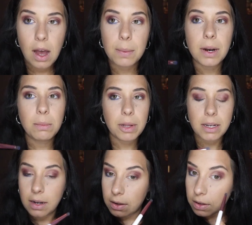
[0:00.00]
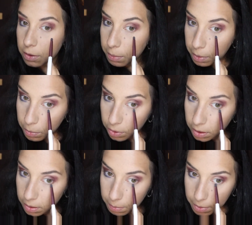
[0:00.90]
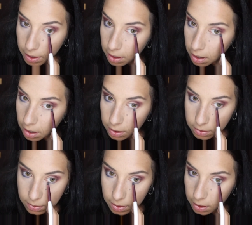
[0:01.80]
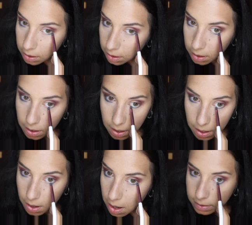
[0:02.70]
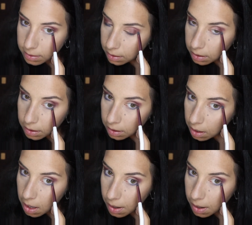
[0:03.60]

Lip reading: I'm gonna blend it out a little bit more, but I just want to get an idea.